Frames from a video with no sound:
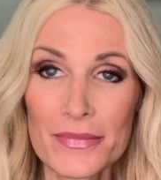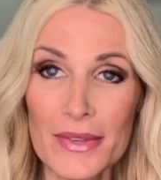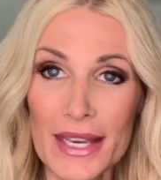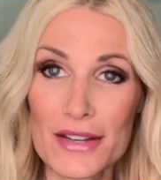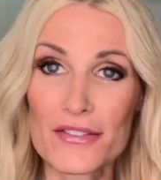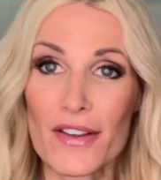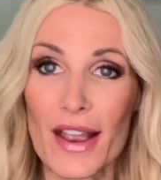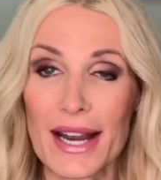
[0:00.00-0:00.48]

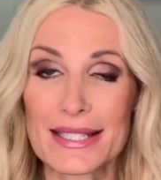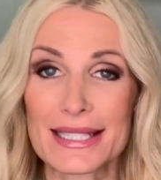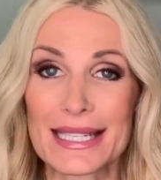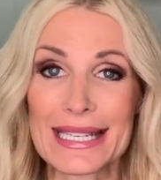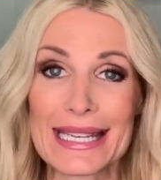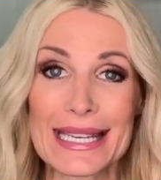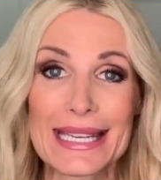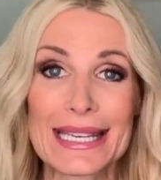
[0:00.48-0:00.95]
In fact,
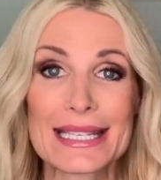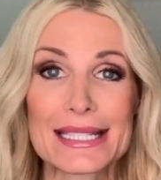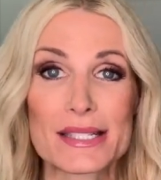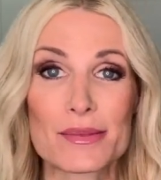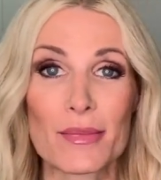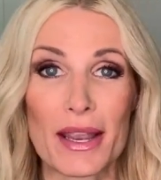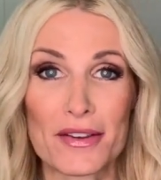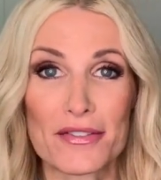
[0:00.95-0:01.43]
it
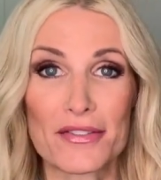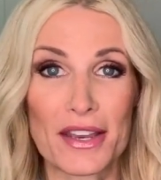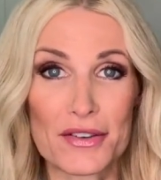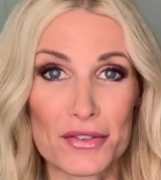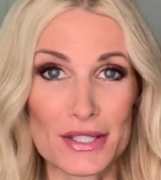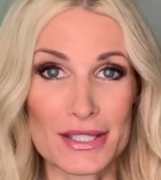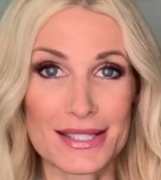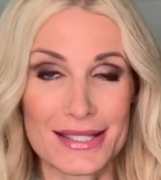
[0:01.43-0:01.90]
is my
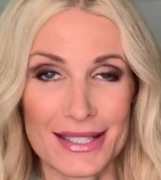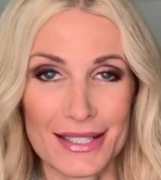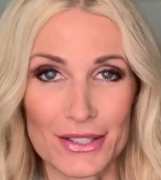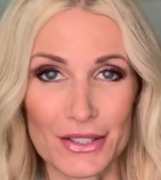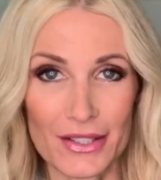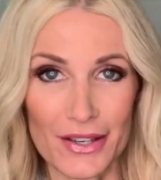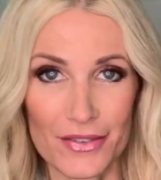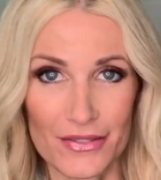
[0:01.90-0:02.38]
favorite
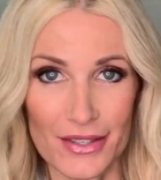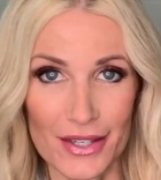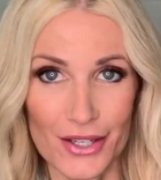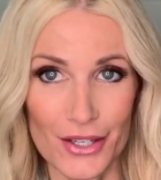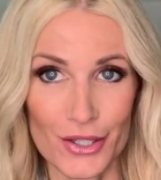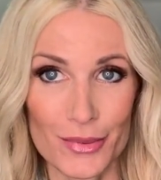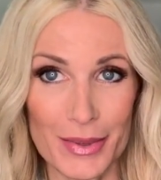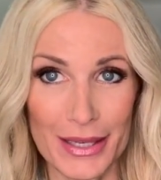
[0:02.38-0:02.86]
sale of the
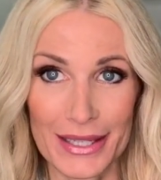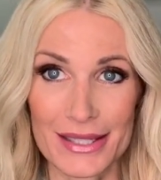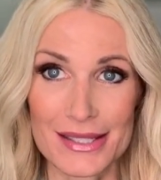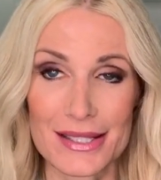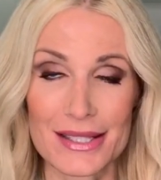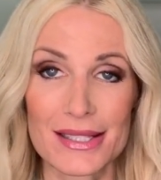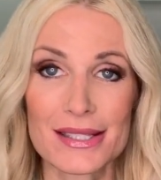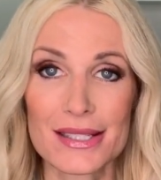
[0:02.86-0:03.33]
year
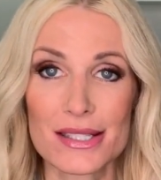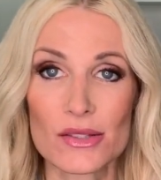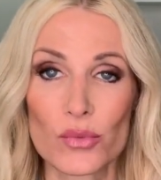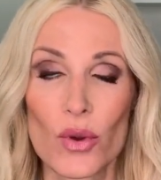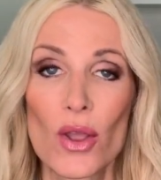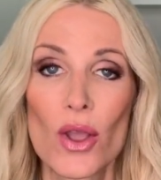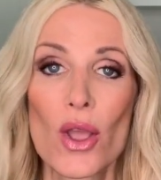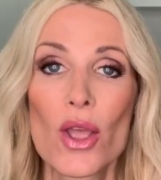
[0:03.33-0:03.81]
because this
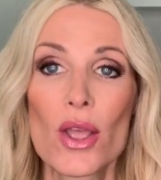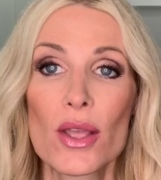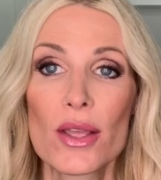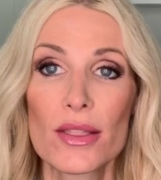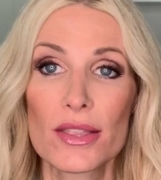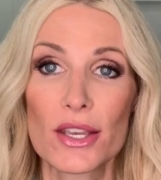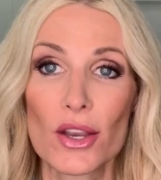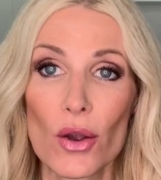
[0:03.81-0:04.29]
is
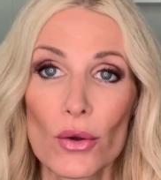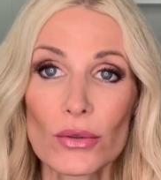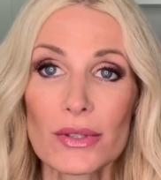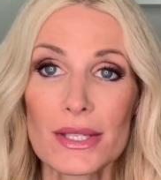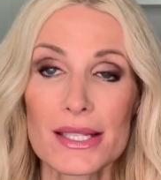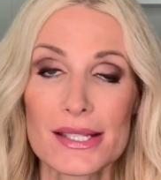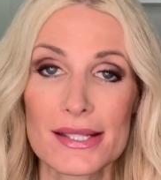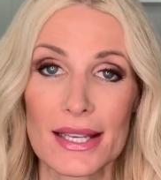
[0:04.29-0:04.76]
the
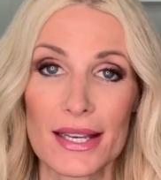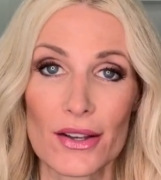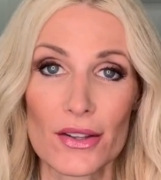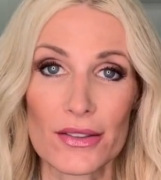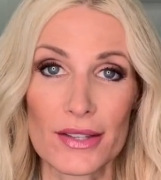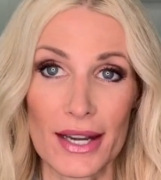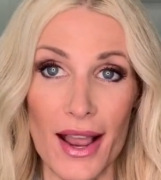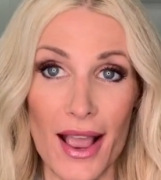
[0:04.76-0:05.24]
only
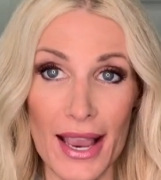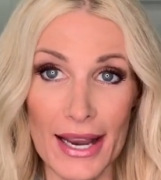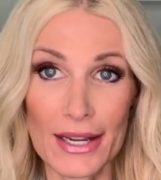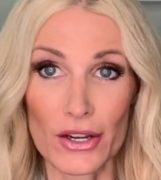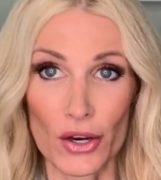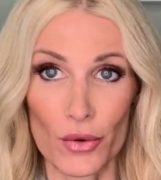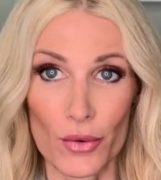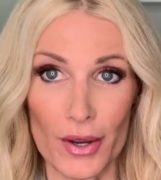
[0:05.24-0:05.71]
sale that I
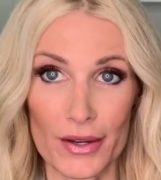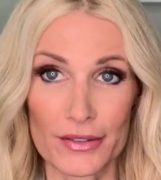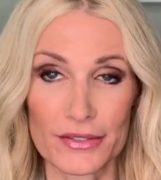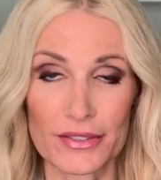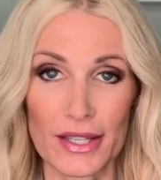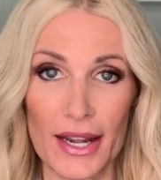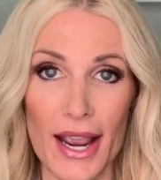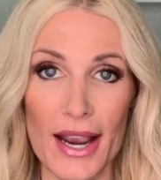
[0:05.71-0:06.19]
know
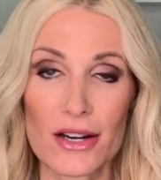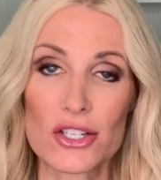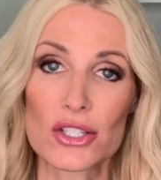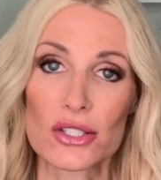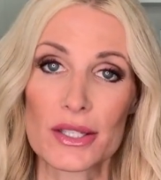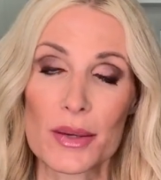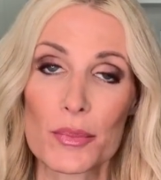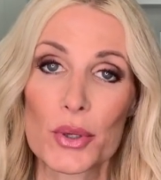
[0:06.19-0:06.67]
of that
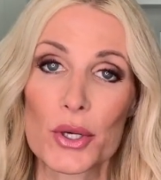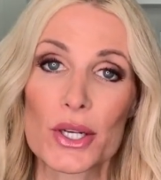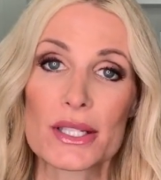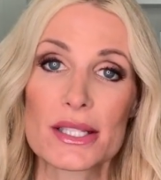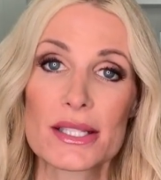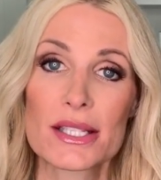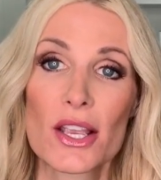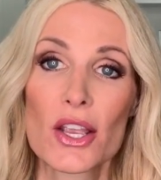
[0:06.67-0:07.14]
actually
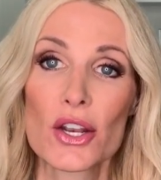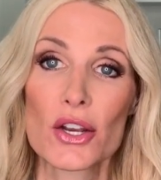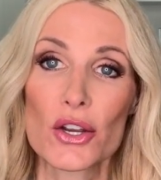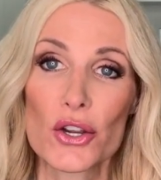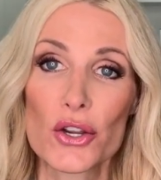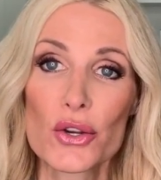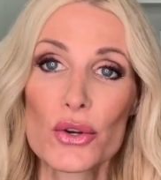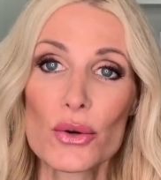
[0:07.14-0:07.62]
puts
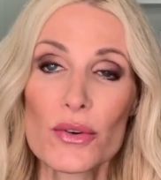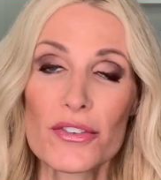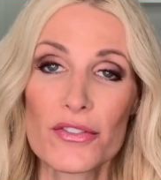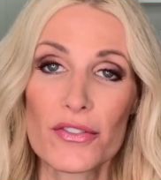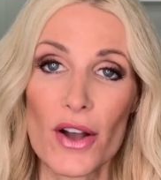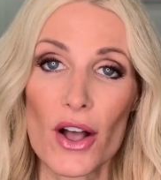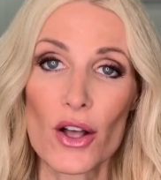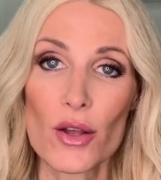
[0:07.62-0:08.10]
new
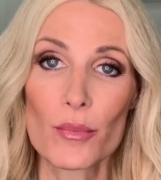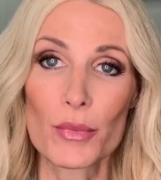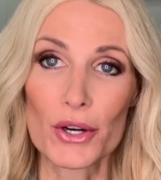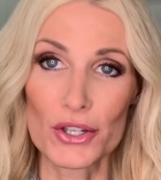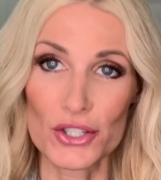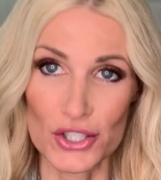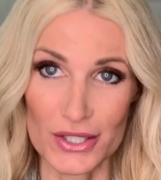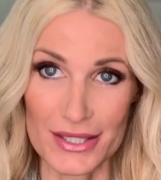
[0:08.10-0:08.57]
fall
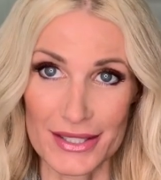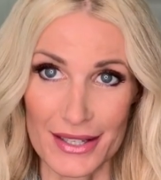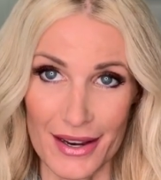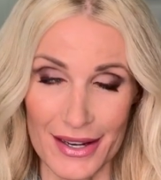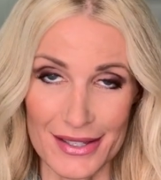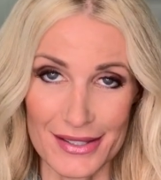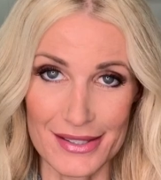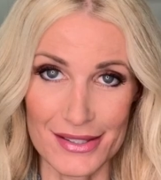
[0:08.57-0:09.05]

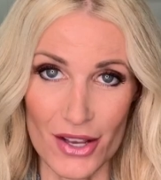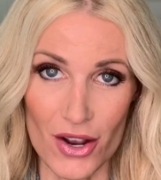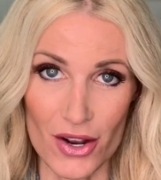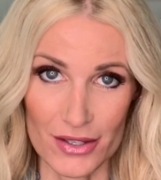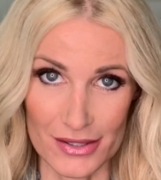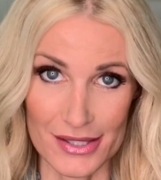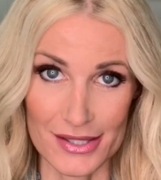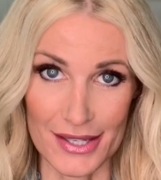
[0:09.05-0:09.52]
merchandise
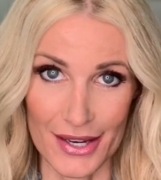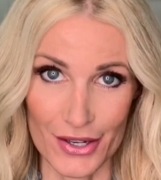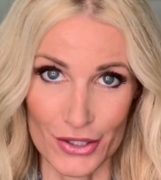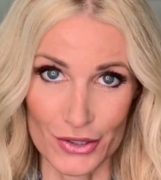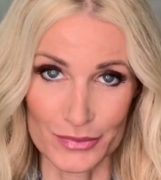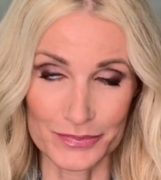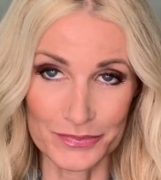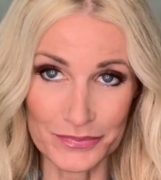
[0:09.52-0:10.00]
on
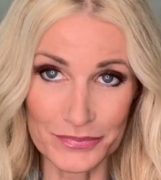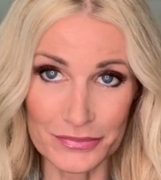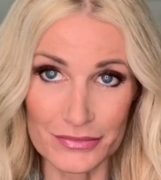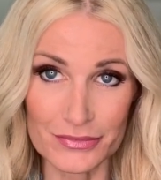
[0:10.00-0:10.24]
sale.